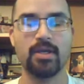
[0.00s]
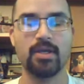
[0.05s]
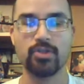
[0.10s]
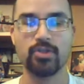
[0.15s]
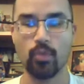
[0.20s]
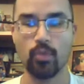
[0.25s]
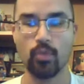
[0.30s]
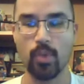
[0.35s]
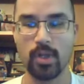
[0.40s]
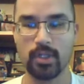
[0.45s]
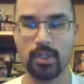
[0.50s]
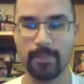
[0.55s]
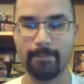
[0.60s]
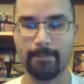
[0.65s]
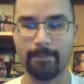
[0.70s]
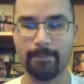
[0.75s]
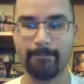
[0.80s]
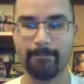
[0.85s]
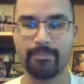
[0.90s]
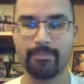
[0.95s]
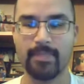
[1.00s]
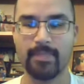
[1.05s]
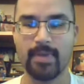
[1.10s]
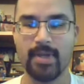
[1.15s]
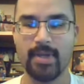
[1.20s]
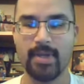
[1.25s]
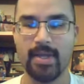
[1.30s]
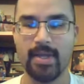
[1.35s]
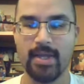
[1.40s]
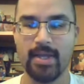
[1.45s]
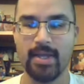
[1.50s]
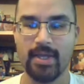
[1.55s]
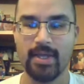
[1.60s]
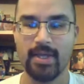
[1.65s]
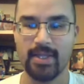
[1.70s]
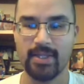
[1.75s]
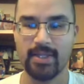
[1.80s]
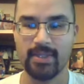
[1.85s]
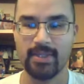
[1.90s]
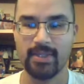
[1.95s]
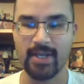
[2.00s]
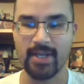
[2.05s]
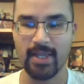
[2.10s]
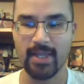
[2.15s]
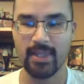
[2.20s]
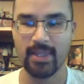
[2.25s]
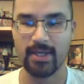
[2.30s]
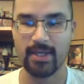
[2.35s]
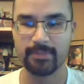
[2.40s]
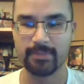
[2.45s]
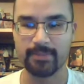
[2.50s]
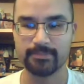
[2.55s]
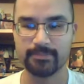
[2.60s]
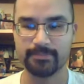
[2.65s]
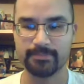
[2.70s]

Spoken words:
You're welcome. De nada.